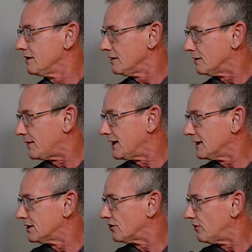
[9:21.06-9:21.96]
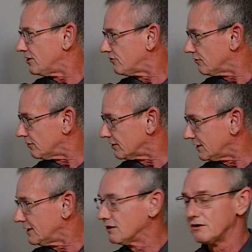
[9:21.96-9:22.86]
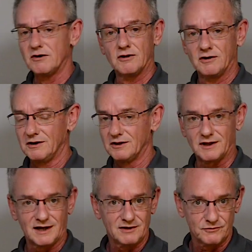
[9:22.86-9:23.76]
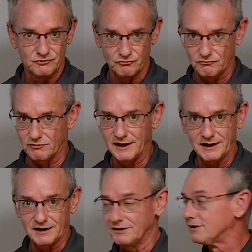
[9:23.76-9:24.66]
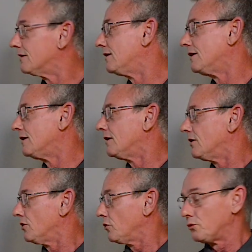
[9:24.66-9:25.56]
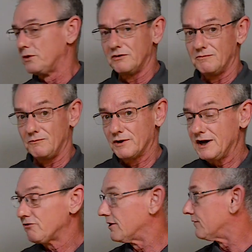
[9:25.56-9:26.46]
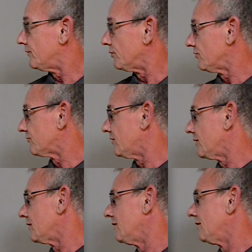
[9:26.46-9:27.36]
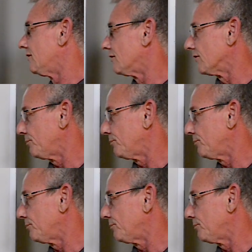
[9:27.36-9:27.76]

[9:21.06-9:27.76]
The mind integrates it all together. Life is grand. What I try to focus on are the